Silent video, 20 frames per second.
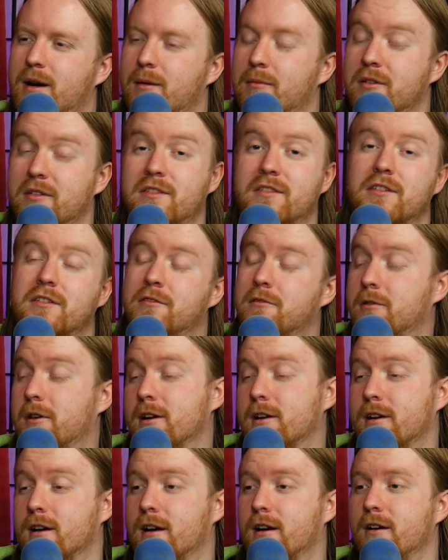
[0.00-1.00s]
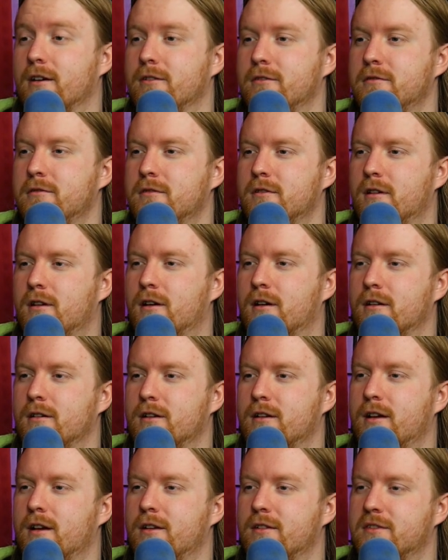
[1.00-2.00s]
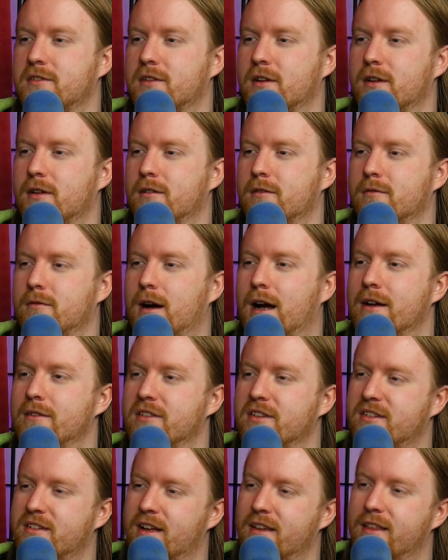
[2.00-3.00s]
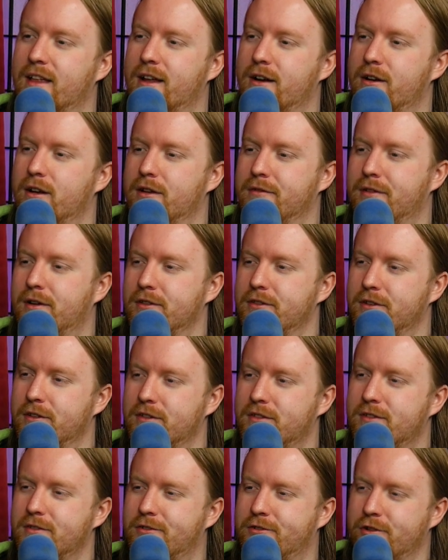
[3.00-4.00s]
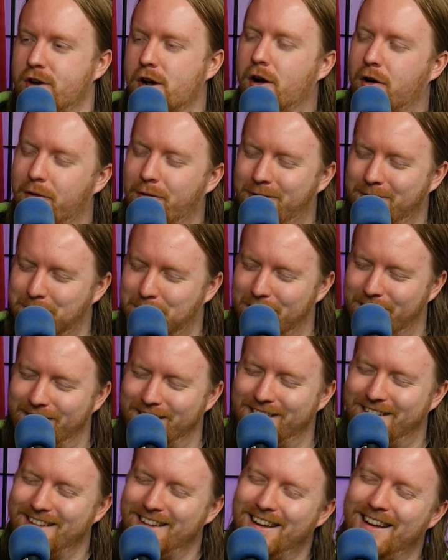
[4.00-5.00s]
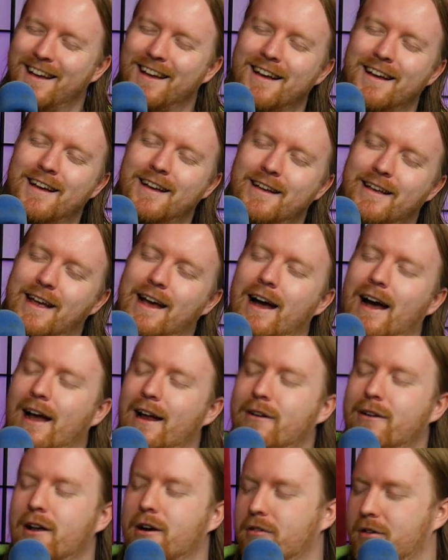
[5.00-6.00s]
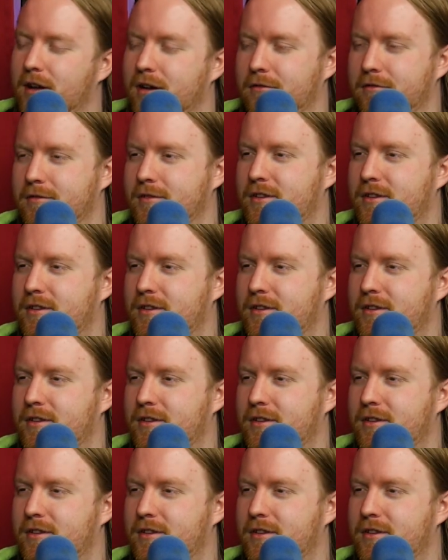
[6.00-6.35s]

I'm a cis white guy. Uh, in case uh, I haven't I said that idea. enough on this show, but yeah, I don't know enough.